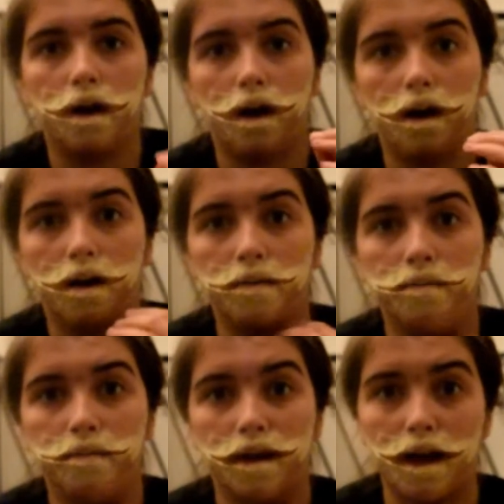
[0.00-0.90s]

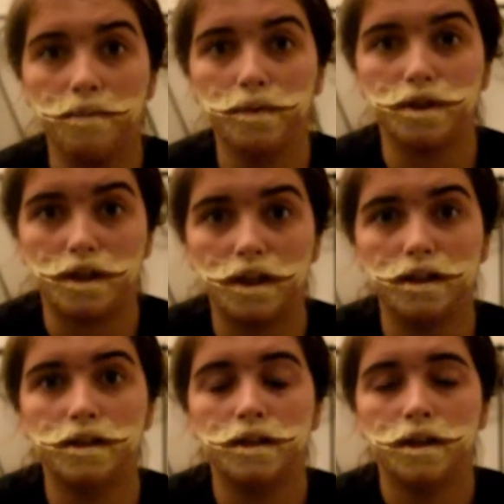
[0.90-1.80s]
My camera died
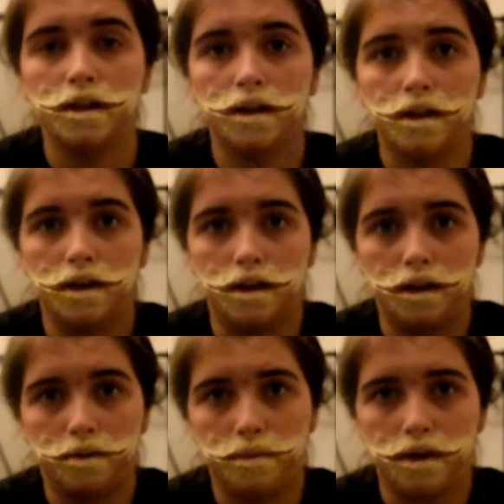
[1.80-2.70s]
a
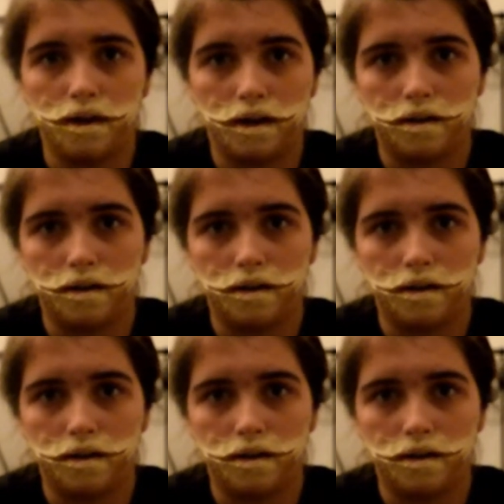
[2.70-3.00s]
little bit